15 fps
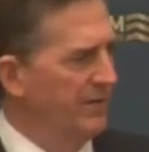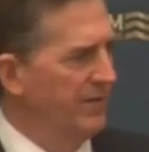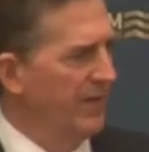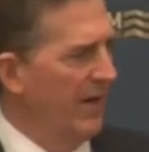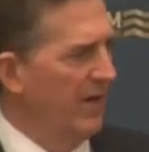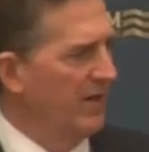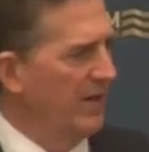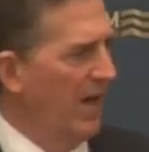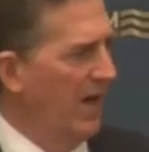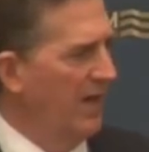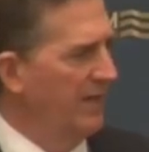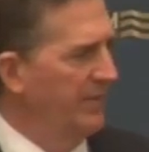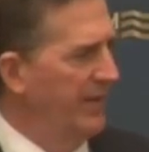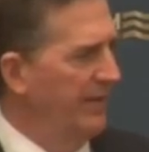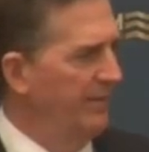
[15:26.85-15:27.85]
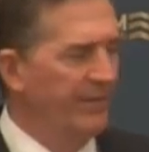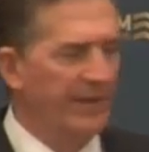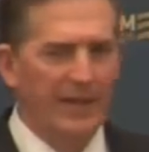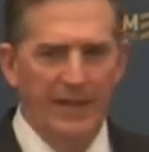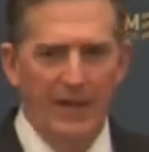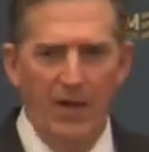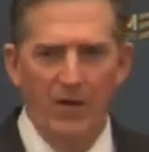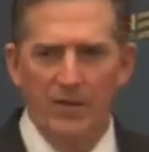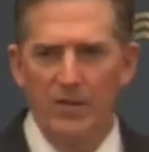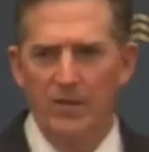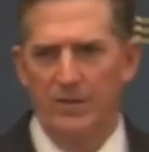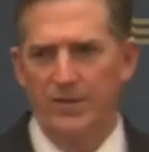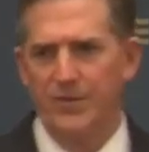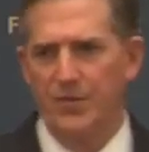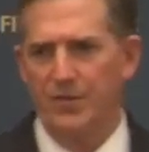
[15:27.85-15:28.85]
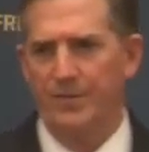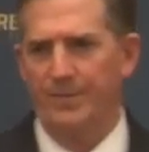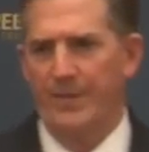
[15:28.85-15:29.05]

of our economy and our culture.